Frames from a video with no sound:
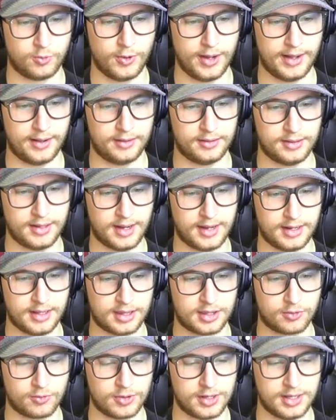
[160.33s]
well,
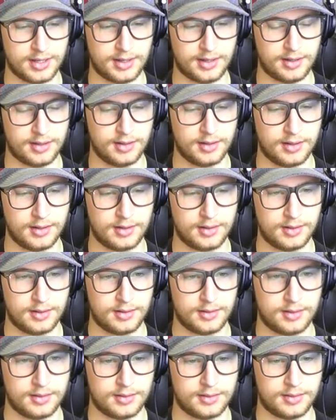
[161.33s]
83
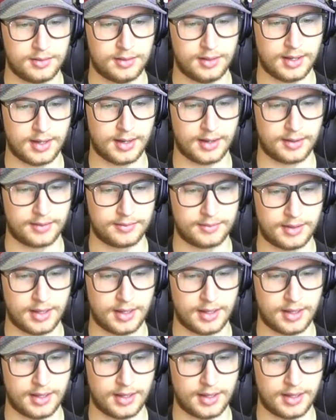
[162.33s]
yeah,